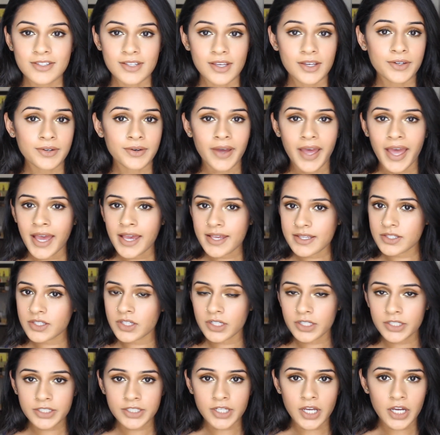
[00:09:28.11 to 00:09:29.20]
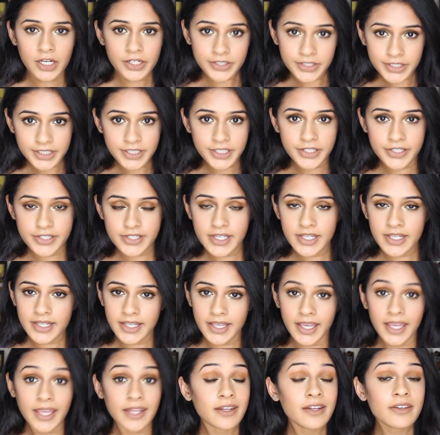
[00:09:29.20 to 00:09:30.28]
So ask your doctors
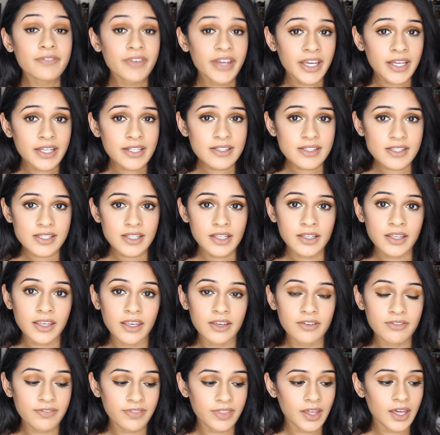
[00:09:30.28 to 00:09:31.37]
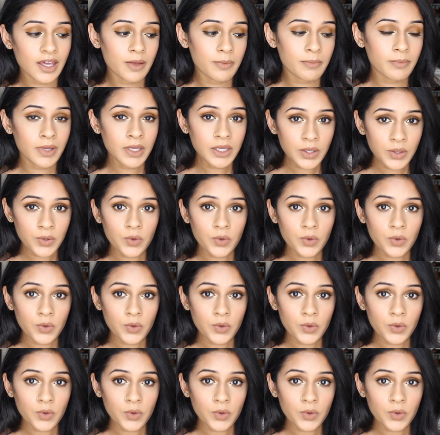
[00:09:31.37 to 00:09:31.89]
in advance, give them